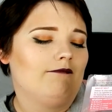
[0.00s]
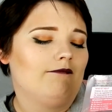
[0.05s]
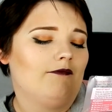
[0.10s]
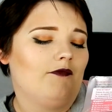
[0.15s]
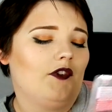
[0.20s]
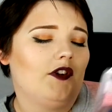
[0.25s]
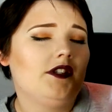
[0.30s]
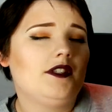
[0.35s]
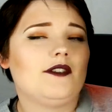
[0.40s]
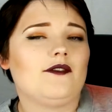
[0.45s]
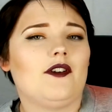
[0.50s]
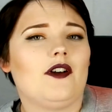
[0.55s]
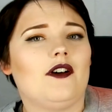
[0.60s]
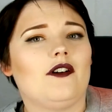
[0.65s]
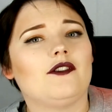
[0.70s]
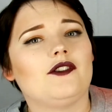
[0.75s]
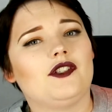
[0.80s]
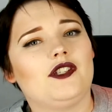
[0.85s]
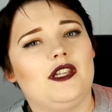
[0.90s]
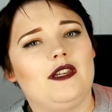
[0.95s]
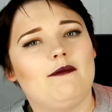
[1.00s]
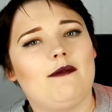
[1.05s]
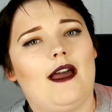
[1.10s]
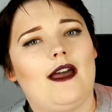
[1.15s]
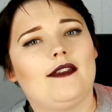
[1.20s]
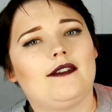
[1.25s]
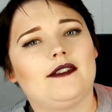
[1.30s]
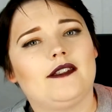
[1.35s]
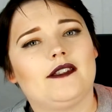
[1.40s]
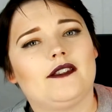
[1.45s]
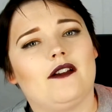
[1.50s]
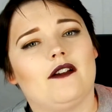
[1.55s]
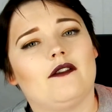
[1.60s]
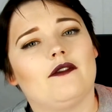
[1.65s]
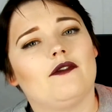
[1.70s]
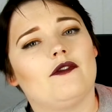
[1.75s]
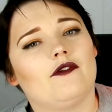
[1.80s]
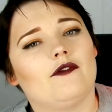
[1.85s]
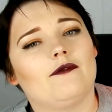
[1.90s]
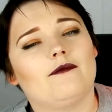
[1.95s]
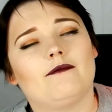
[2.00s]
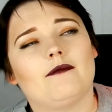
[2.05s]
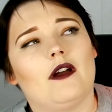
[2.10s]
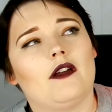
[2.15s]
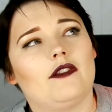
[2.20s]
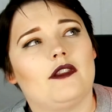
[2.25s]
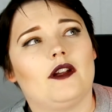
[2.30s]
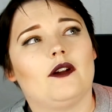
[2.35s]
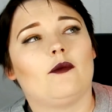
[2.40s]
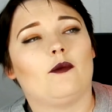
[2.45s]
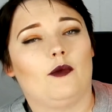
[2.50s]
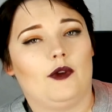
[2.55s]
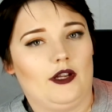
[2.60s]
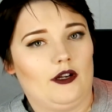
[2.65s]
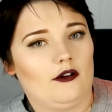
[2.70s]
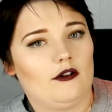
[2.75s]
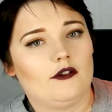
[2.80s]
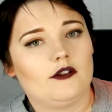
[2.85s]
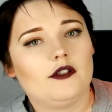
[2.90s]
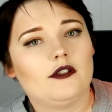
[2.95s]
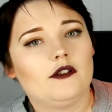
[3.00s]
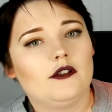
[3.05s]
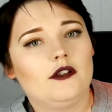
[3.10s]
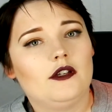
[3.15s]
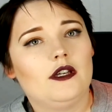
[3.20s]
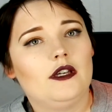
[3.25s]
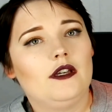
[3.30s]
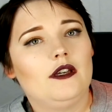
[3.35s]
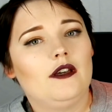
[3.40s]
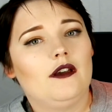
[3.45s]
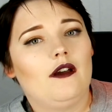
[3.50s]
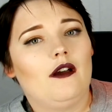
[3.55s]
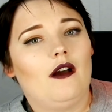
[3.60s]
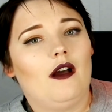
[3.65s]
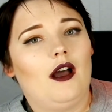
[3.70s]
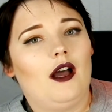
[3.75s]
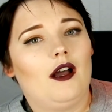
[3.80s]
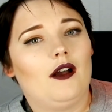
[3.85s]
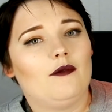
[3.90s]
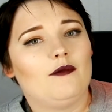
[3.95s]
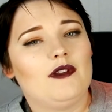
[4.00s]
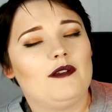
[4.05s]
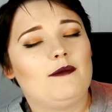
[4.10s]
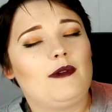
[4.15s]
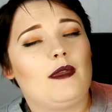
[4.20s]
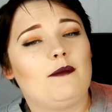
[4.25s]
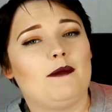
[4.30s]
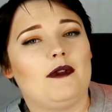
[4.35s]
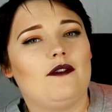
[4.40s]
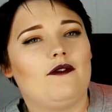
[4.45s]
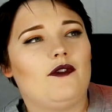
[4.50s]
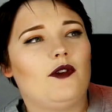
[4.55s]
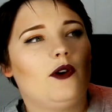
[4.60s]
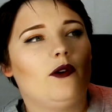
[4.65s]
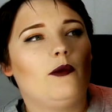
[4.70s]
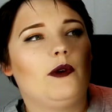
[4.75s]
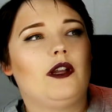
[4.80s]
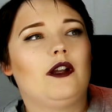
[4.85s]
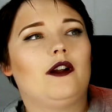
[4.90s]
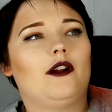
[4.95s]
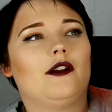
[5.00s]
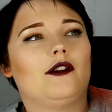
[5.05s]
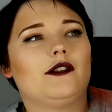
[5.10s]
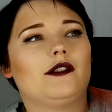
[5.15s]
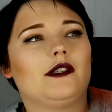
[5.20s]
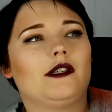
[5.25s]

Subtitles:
First of all, sheet masks they're weird. It made me feel weird.